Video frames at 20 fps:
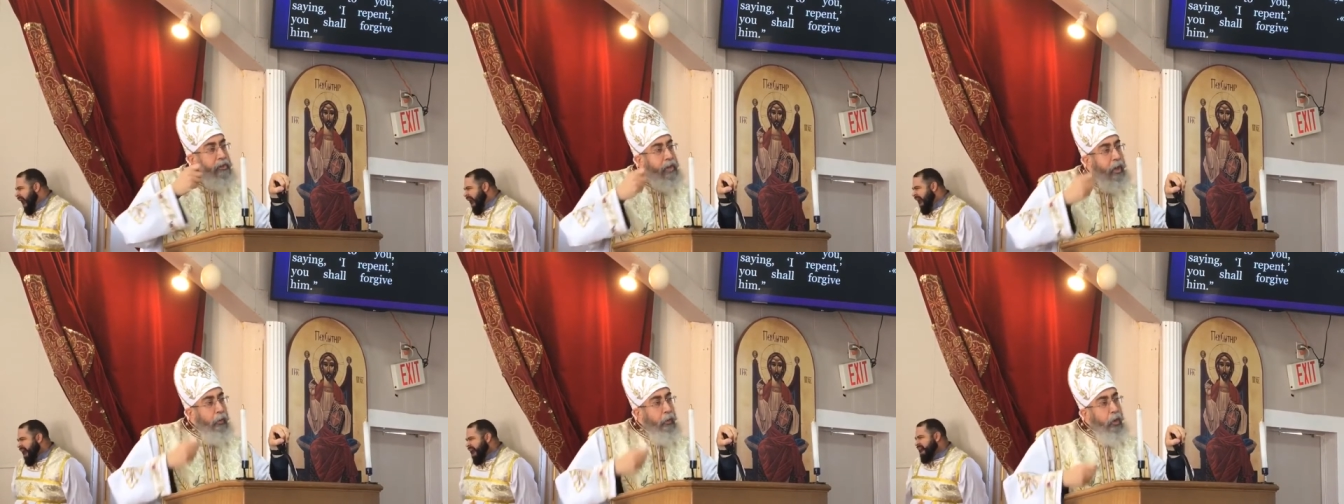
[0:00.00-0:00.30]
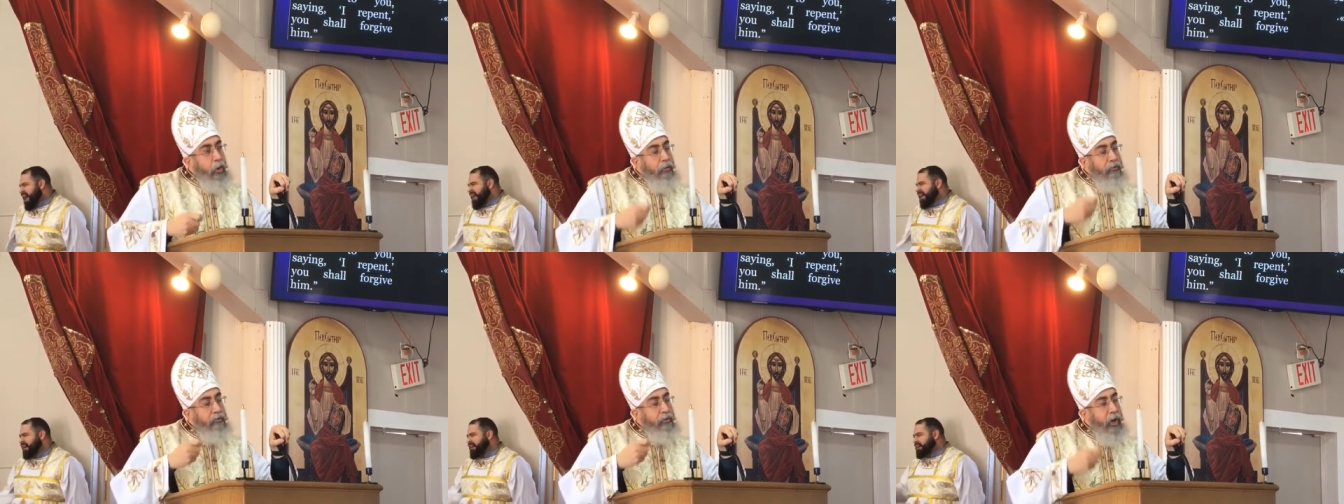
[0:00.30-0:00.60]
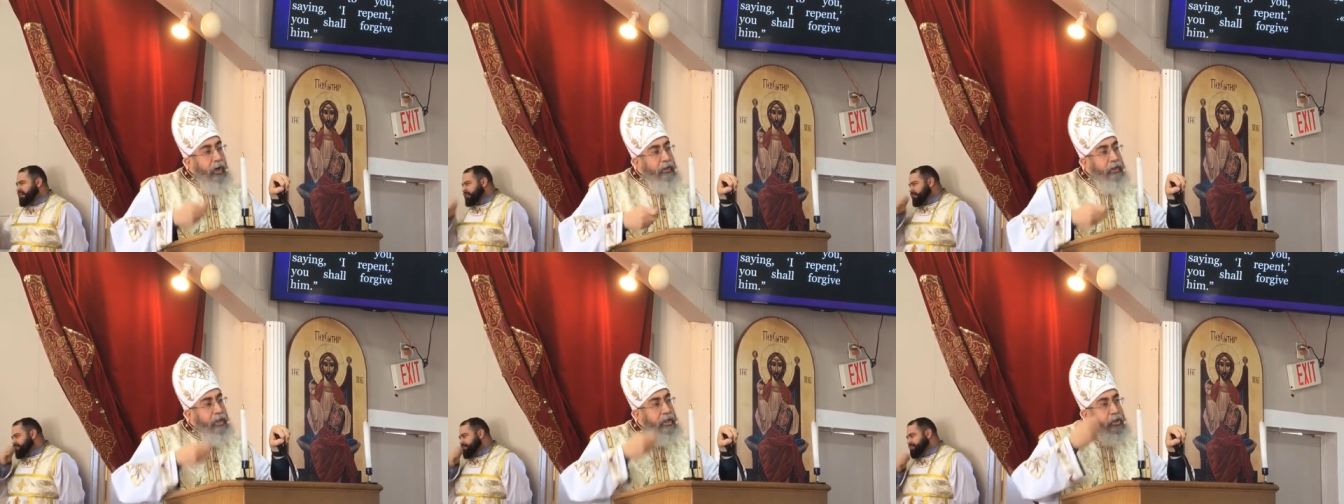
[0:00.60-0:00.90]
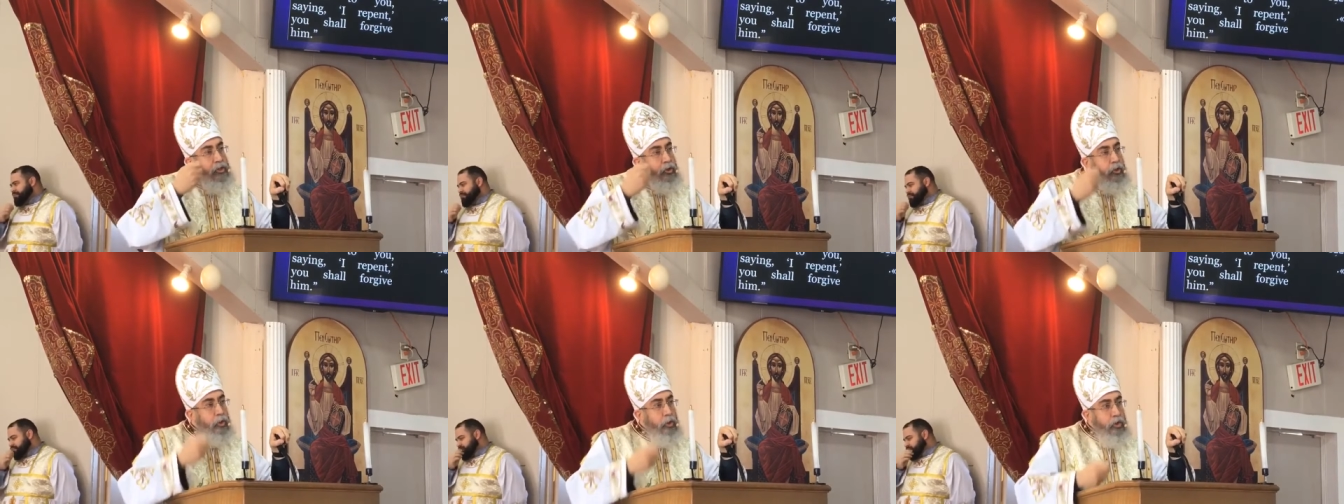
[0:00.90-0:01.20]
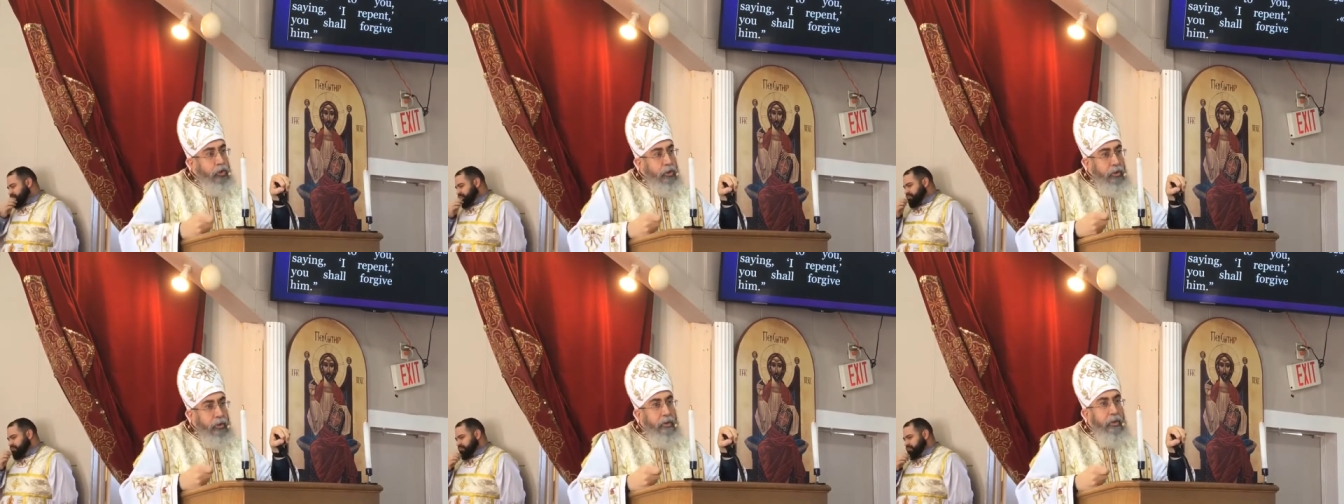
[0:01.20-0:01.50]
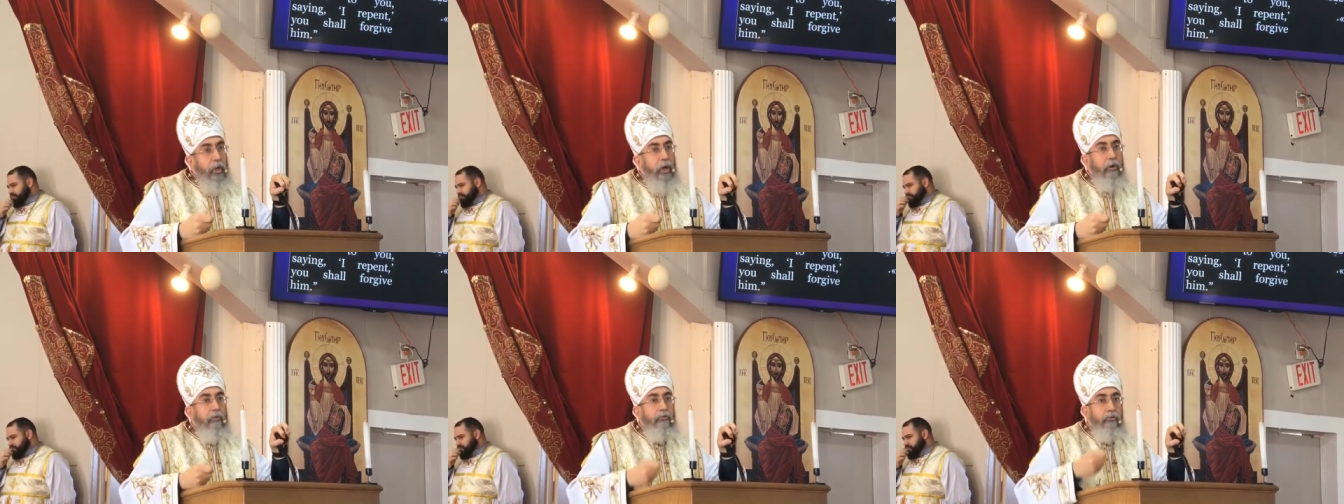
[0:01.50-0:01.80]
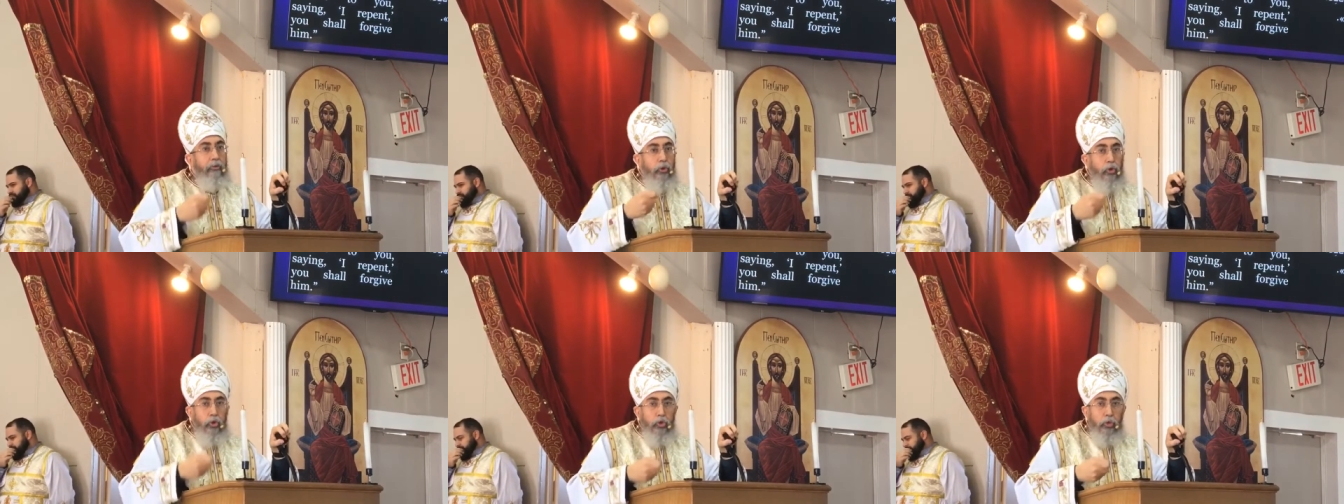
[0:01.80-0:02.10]
The will of God is good,
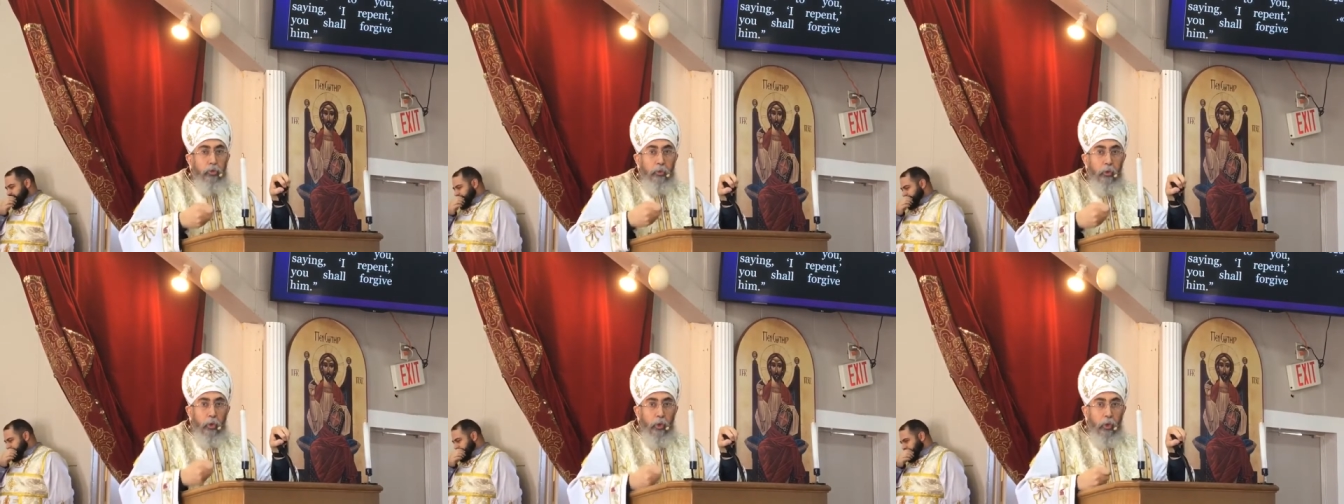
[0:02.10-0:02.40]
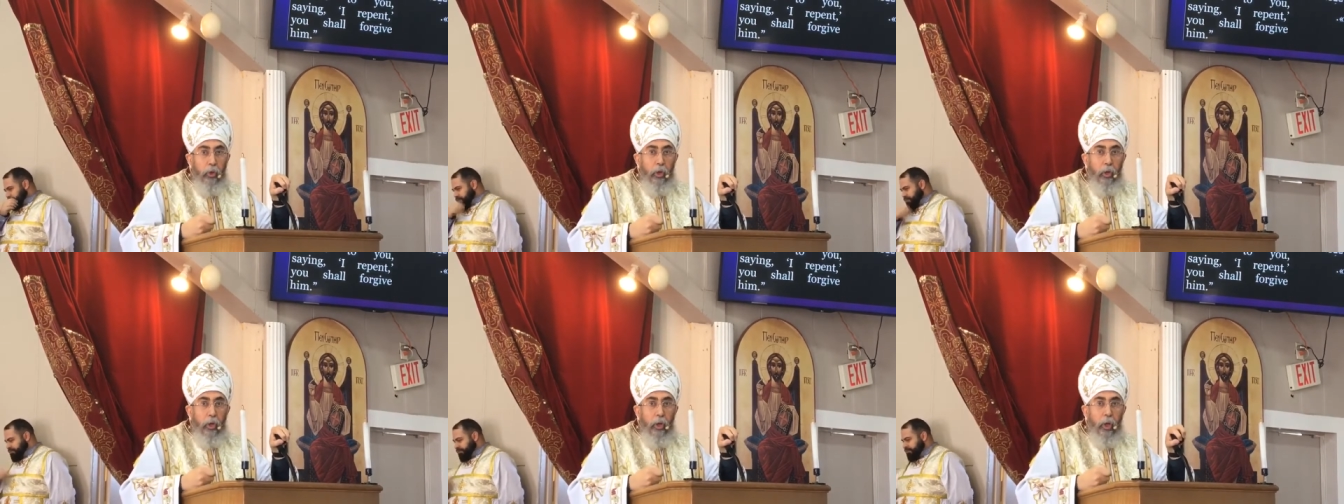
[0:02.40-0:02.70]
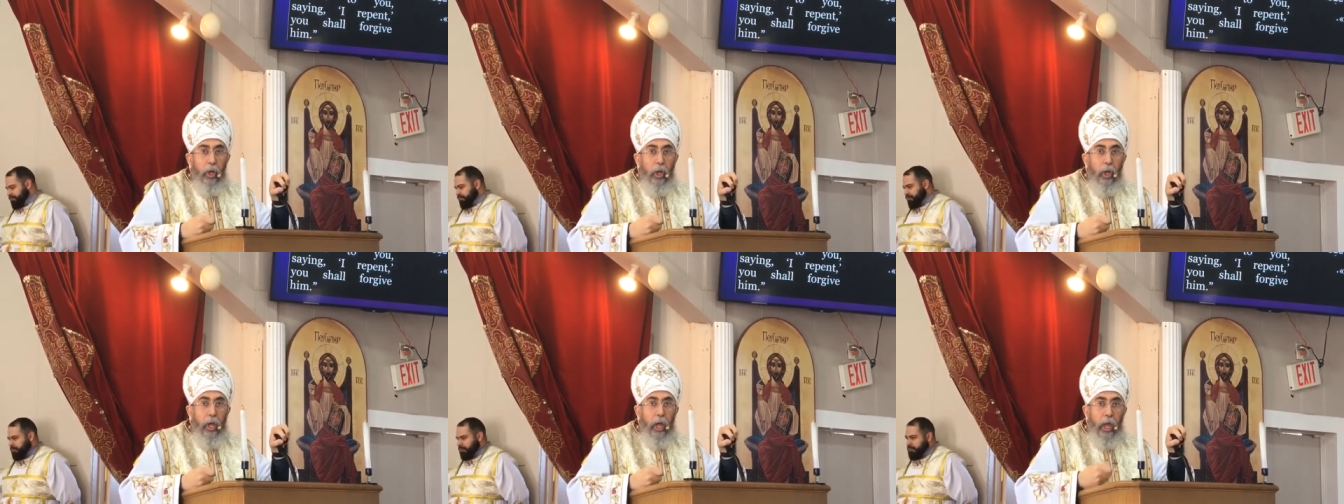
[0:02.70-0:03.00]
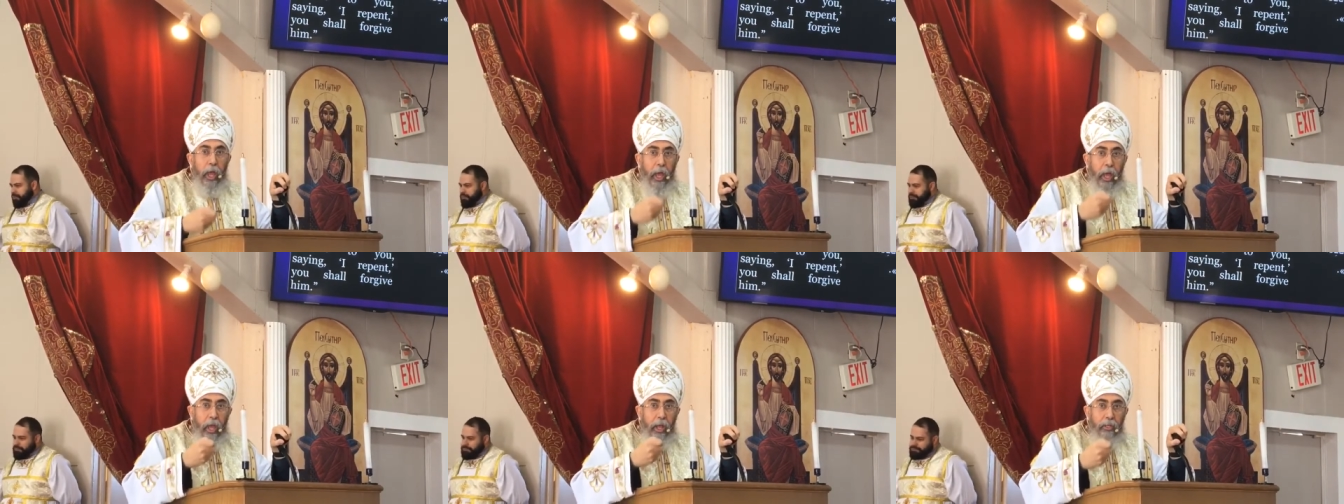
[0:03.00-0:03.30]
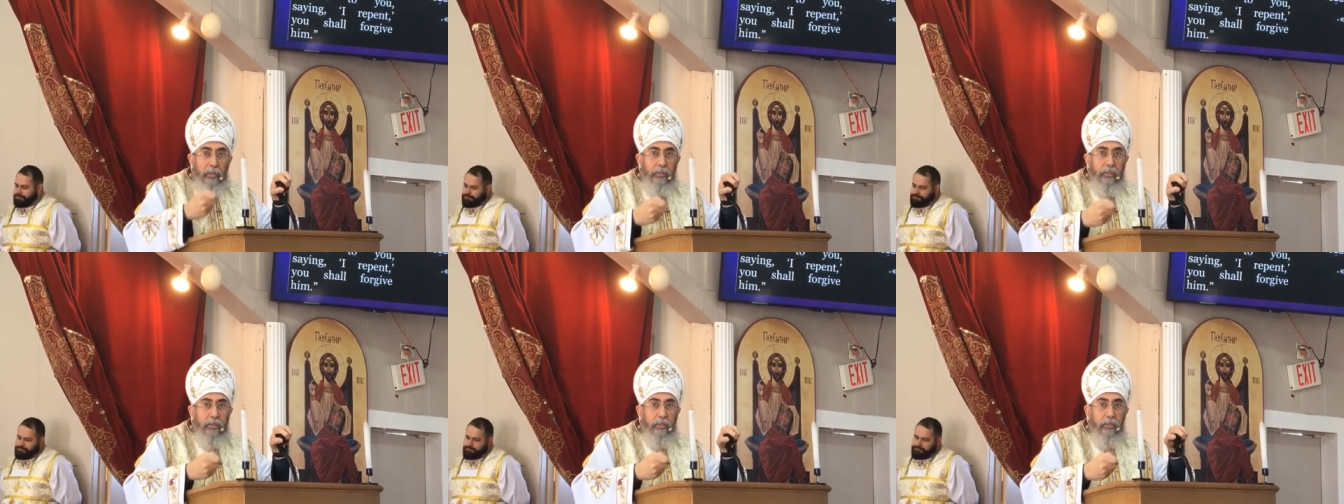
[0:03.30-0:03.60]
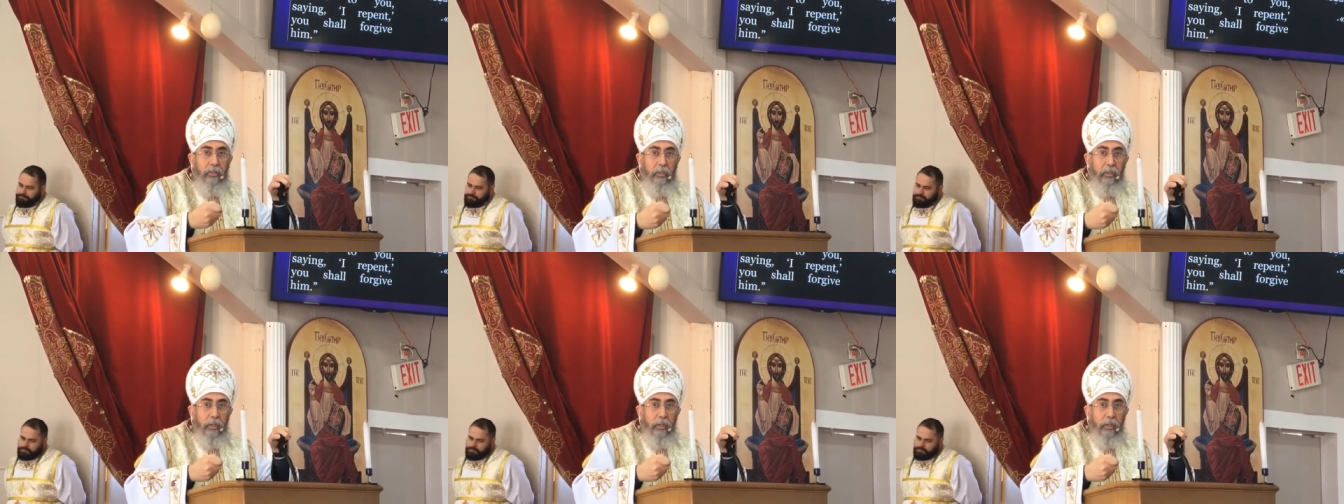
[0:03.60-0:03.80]
fruitful, and